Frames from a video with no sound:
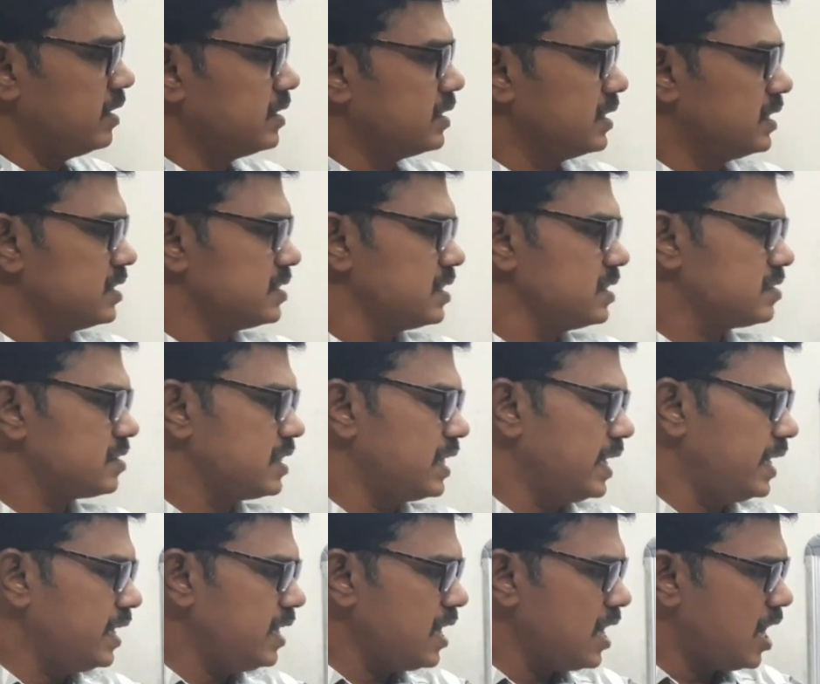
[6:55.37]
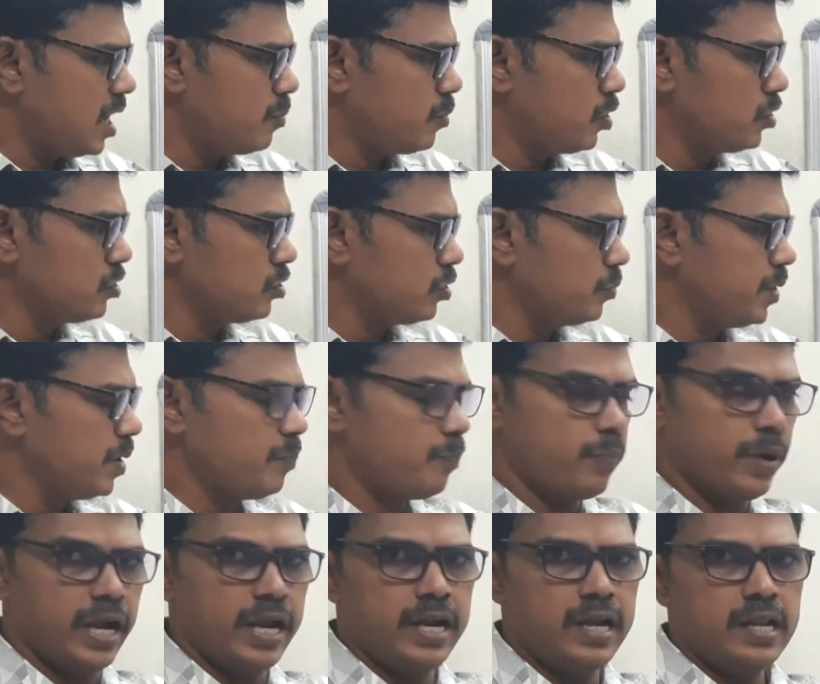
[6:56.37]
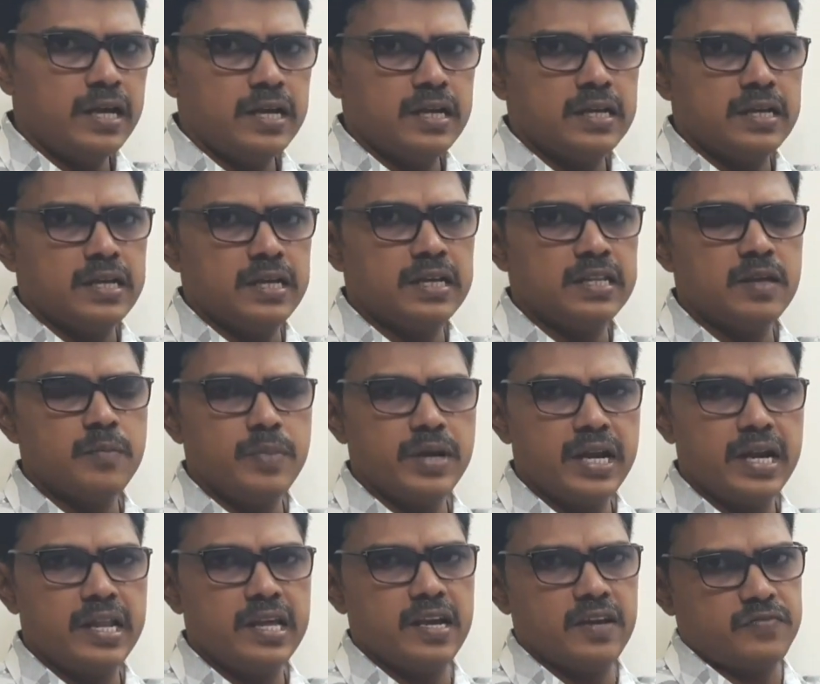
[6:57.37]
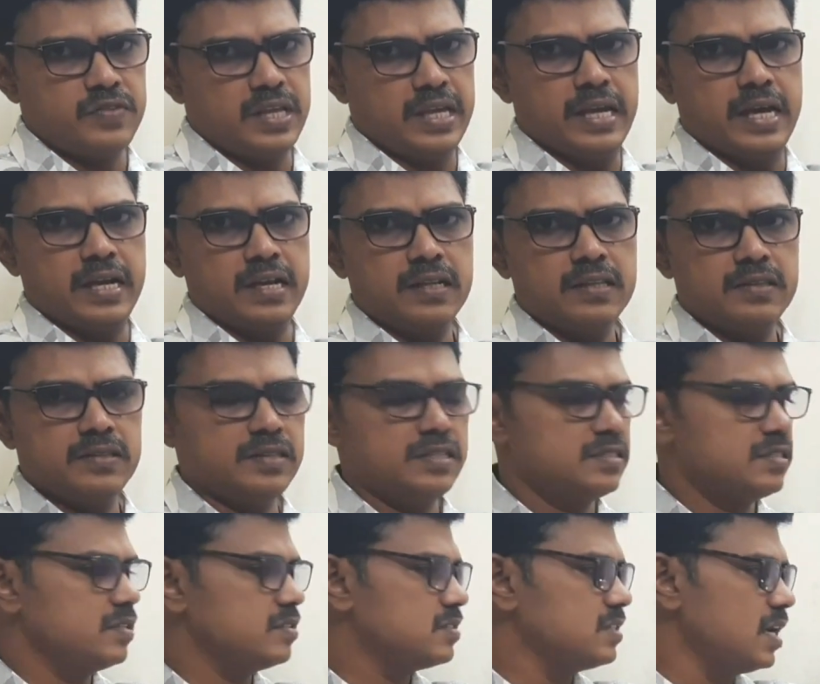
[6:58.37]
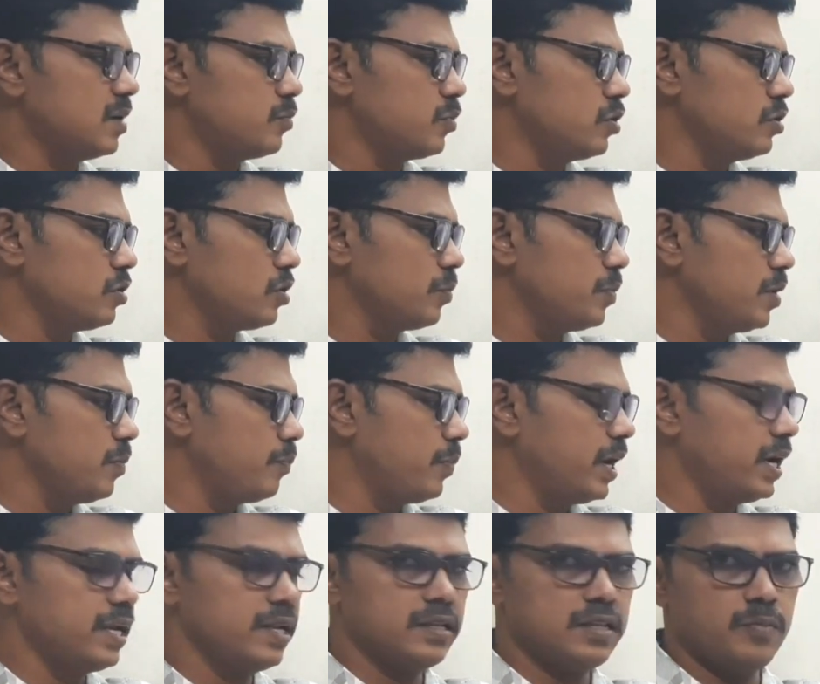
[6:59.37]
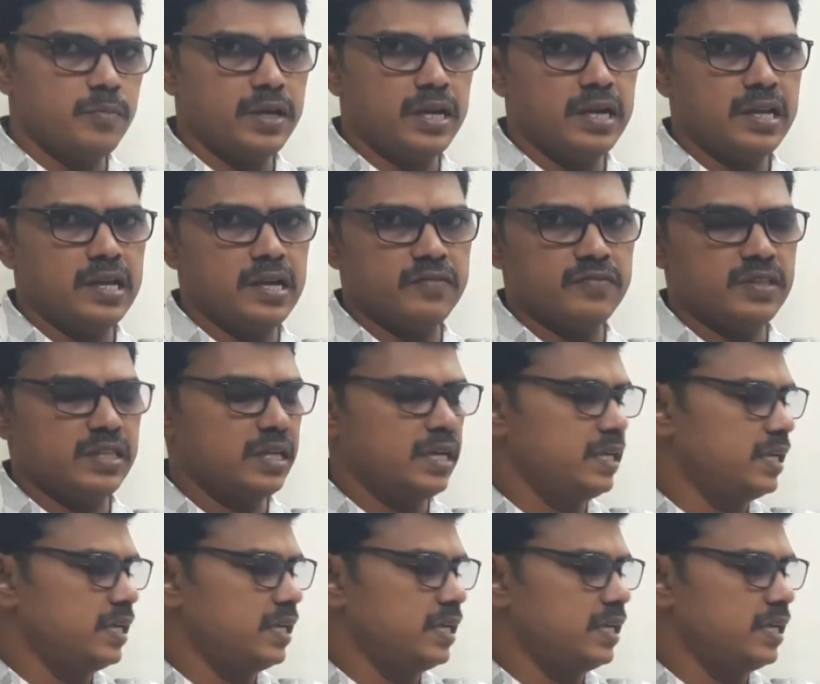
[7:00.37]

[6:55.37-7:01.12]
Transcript: This is the amount to be paid in the beginning of the year. This is the amount to be paid in the beginning of the